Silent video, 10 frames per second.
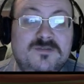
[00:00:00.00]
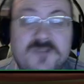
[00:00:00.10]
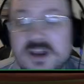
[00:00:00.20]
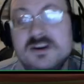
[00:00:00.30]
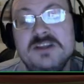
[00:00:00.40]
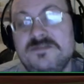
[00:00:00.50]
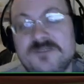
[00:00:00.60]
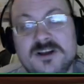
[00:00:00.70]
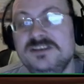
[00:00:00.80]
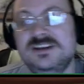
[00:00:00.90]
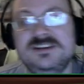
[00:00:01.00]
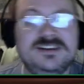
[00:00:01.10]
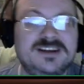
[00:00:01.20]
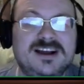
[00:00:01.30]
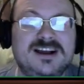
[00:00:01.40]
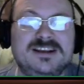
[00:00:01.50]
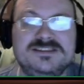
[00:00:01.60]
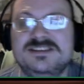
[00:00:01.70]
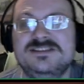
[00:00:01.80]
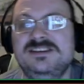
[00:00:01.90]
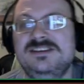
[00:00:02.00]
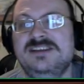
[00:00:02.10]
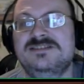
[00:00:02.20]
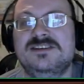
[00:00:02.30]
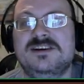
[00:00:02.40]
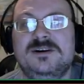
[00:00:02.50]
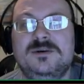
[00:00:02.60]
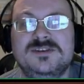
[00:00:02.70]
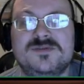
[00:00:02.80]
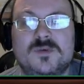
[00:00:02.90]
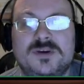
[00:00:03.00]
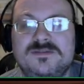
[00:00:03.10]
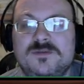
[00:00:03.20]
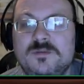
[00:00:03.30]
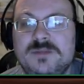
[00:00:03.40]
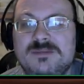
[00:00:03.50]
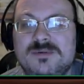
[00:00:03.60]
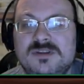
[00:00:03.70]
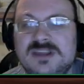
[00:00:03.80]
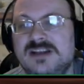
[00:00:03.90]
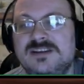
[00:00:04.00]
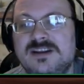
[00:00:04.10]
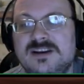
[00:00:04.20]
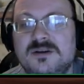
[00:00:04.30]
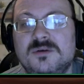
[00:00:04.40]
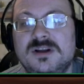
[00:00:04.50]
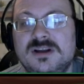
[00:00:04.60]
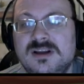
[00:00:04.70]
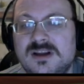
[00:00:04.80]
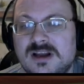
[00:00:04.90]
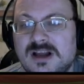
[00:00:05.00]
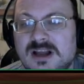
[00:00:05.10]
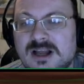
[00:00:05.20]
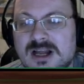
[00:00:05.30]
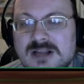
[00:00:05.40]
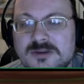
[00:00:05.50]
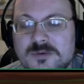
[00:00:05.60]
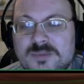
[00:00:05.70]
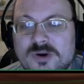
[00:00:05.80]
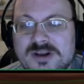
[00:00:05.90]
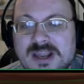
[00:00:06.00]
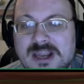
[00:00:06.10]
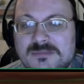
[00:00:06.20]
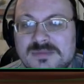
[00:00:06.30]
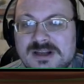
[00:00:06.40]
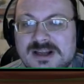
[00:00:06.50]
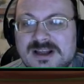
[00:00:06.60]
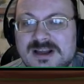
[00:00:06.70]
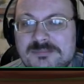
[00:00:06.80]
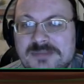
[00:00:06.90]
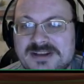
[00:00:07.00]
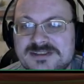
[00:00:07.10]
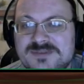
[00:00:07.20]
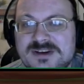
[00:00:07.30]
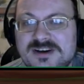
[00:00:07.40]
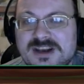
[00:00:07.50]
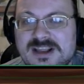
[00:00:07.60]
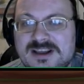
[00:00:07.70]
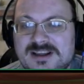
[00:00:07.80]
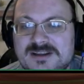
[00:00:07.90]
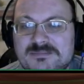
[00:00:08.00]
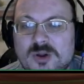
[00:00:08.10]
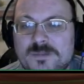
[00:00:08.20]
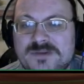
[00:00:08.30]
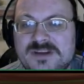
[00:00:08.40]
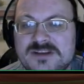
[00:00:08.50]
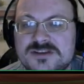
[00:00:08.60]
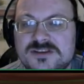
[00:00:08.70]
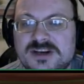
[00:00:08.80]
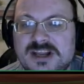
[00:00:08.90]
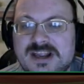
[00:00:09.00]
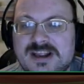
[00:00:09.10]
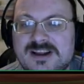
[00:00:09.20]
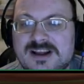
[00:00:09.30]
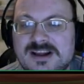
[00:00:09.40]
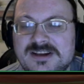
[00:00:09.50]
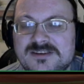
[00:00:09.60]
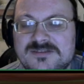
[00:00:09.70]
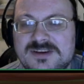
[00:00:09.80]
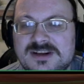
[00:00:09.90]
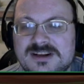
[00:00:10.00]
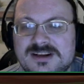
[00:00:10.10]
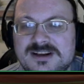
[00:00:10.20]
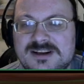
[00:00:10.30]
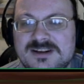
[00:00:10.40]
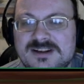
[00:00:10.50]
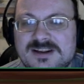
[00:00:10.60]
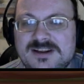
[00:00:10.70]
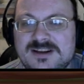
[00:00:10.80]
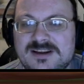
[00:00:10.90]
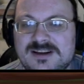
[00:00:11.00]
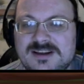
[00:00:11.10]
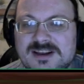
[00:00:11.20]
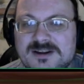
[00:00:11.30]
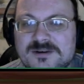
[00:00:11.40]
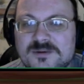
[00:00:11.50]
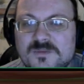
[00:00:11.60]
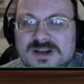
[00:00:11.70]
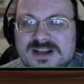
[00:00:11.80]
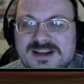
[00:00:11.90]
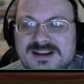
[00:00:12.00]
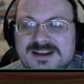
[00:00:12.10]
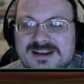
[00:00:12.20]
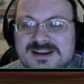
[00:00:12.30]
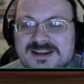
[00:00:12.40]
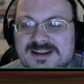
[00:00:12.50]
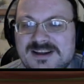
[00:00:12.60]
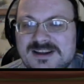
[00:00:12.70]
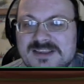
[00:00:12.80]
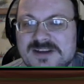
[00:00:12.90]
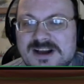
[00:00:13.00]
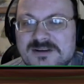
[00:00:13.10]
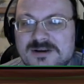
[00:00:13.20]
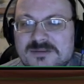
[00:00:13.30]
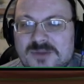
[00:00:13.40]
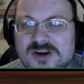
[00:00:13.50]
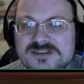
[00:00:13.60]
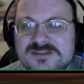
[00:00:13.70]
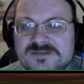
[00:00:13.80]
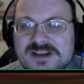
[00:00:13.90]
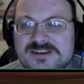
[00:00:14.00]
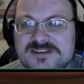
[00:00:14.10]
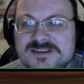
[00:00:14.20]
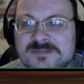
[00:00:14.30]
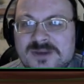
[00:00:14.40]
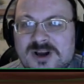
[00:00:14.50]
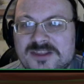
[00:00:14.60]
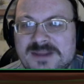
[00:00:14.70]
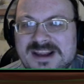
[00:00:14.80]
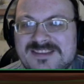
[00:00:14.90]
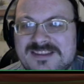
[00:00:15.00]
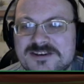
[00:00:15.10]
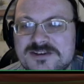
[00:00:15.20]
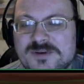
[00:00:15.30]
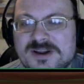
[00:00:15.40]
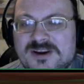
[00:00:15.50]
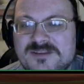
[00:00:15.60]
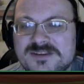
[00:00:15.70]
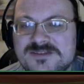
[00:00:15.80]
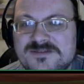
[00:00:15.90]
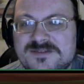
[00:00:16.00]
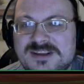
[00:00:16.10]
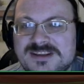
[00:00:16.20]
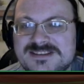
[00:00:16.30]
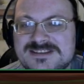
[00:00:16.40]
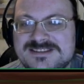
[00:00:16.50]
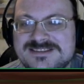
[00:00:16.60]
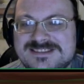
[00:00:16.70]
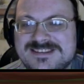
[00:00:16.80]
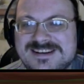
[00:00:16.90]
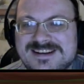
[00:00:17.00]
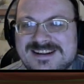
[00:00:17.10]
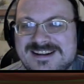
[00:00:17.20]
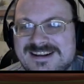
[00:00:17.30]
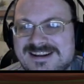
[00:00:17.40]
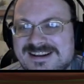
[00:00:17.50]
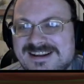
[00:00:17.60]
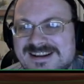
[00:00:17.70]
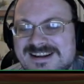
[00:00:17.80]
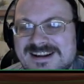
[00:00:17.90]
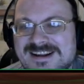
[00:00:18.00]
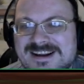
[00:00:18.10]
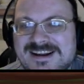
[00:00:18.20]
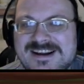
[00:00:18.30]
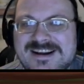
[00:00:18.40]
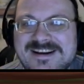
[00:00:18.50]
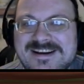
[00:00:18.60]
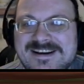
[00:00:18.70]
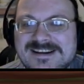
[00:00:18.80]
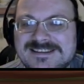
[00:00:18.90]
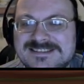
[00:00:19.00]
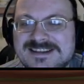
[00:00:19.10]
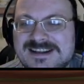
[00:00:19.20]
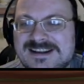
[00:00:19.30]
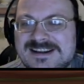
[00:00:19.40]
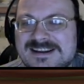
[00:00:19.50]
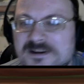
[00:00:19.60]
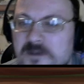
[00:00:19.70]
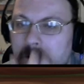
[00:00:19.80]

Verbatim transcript: Very funded, 16 days to go. It's for 1 to 4 people, that, you know, a little board game. And it's very pulp adventure-y, kind of, you know... They've got Mars Invaders and Mothman that they're showing off as villains. Yeah. I mean, you've got Mothman, great villain.